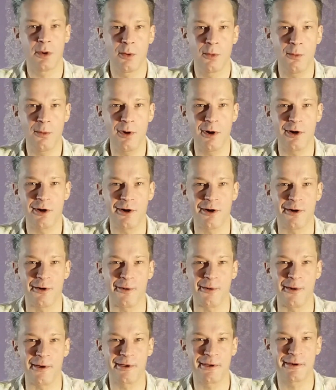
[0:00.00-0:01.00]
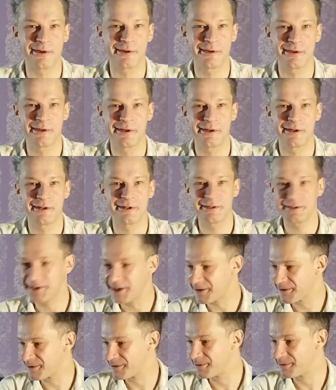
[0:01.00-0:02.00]
Whoa,
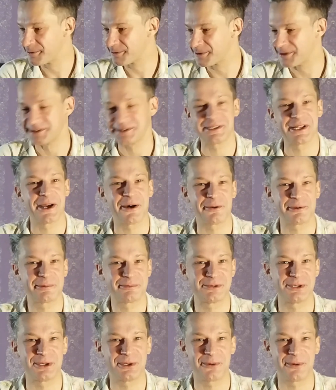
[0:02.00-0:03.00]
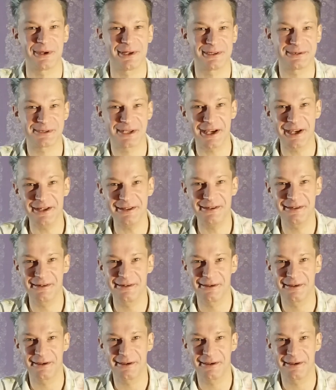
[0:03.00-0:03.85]
that turned out pretty well, right?